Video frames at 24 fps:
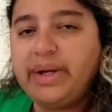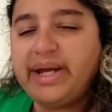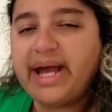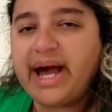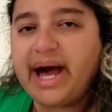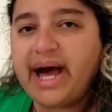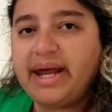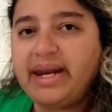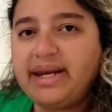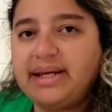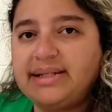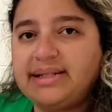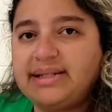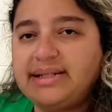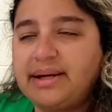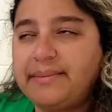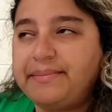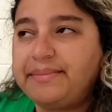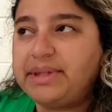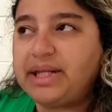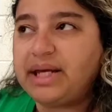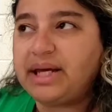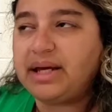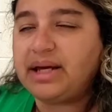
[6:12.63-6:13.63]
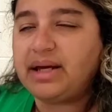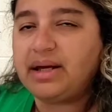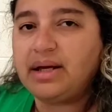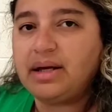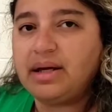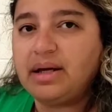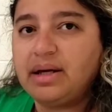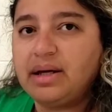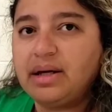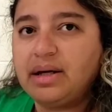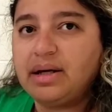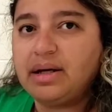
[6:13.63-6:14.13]
we added something
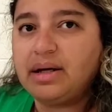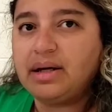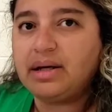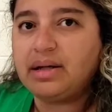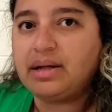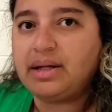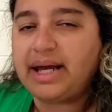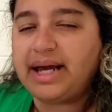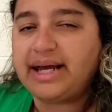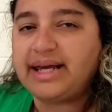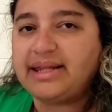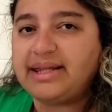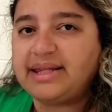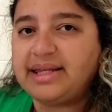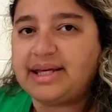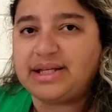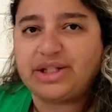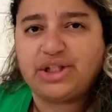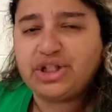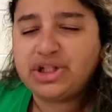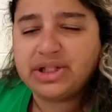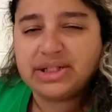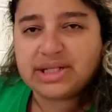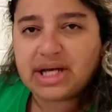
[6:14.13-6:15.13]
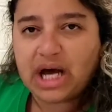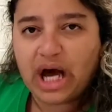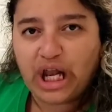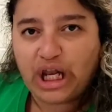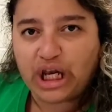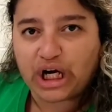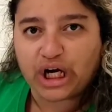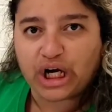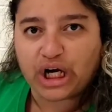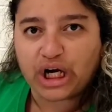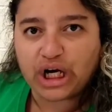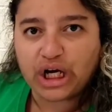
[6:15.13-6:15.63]
like this, just
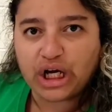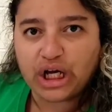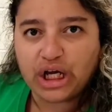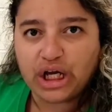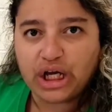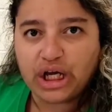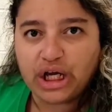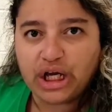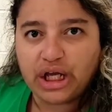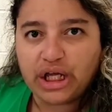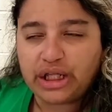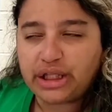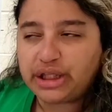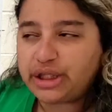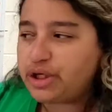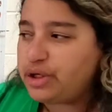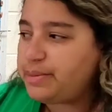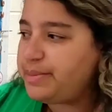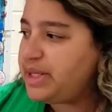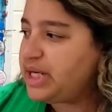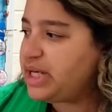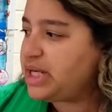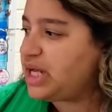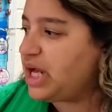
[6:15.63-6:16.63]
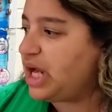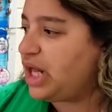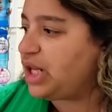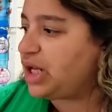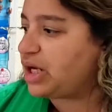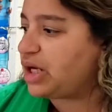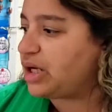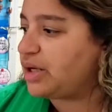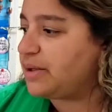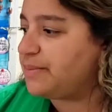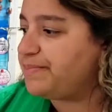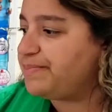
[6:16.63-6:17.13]
color, a little bit of
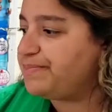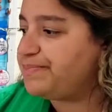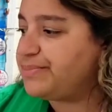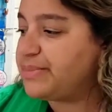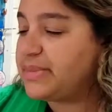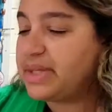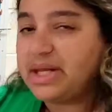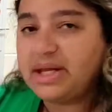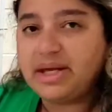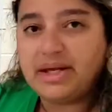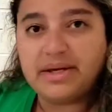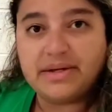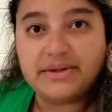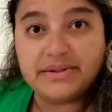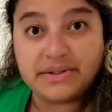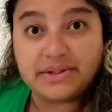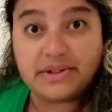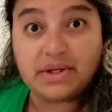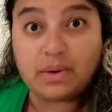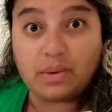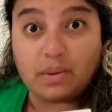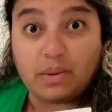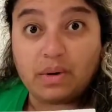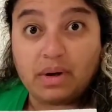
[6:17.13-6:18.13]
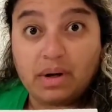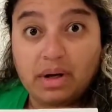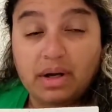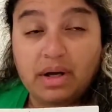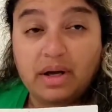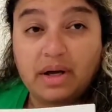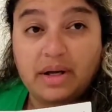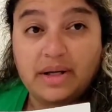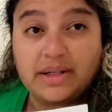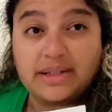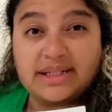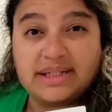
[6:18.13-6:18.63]
color. So
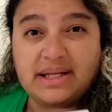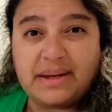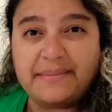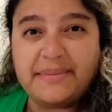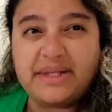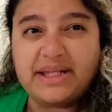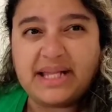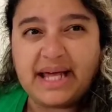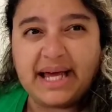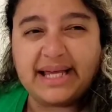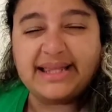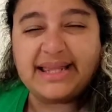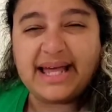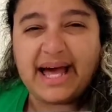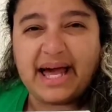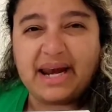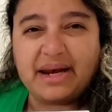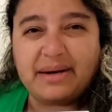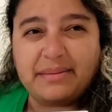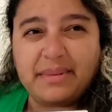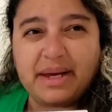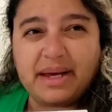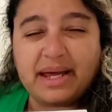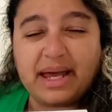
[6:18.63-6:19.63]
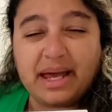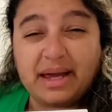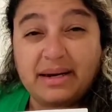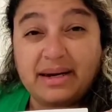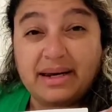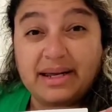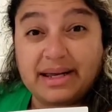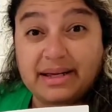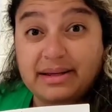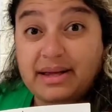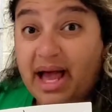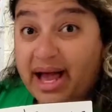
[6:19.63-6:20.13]
something like that
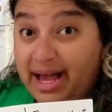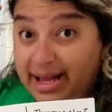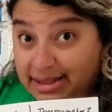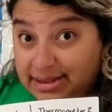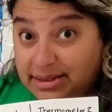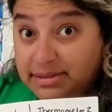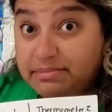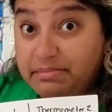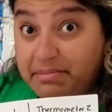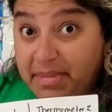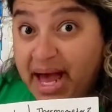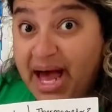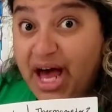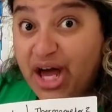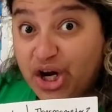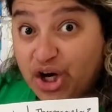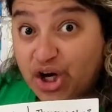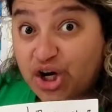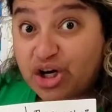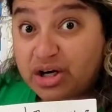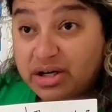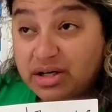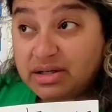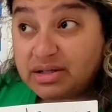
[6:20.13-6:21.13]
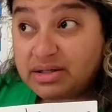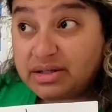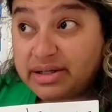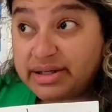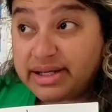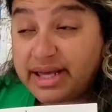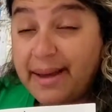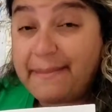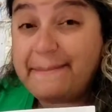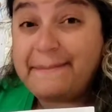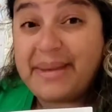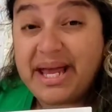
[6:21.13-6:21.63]

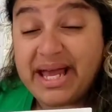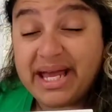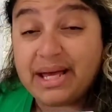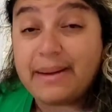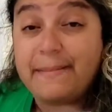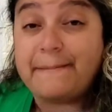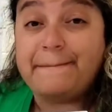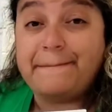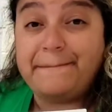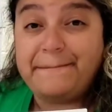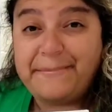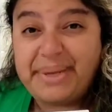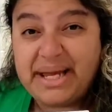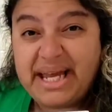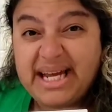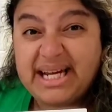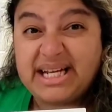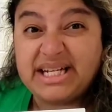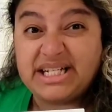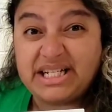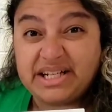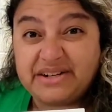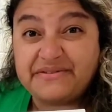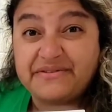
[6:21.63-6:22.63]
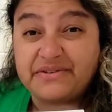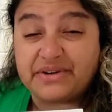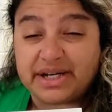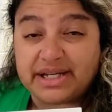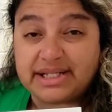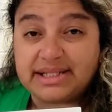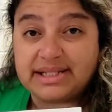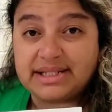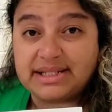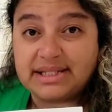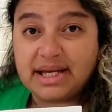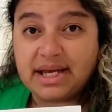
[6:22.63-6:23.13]
can make a big
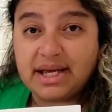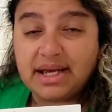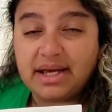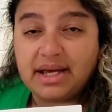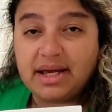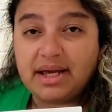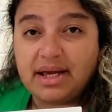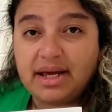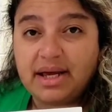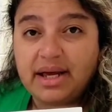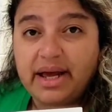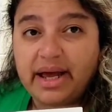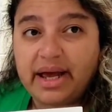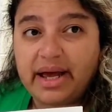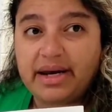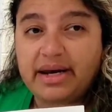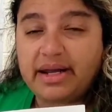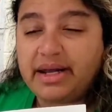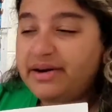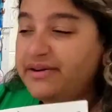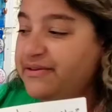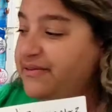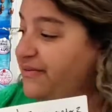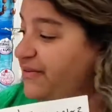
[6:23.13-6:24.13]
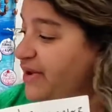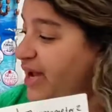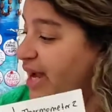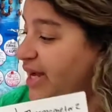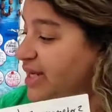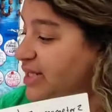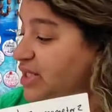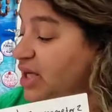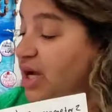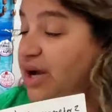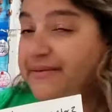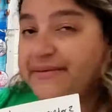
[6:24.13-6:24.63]
difference and an
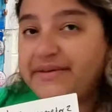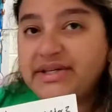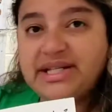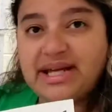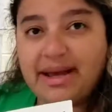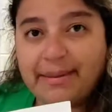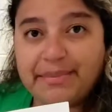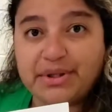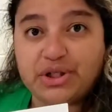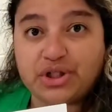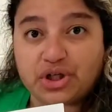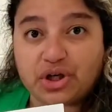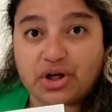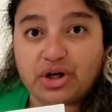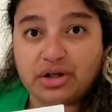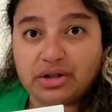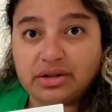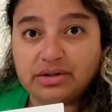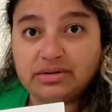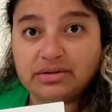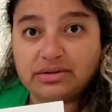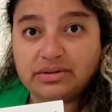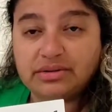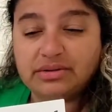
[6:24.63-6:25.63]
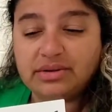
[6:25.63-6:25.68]
effect on the temperature.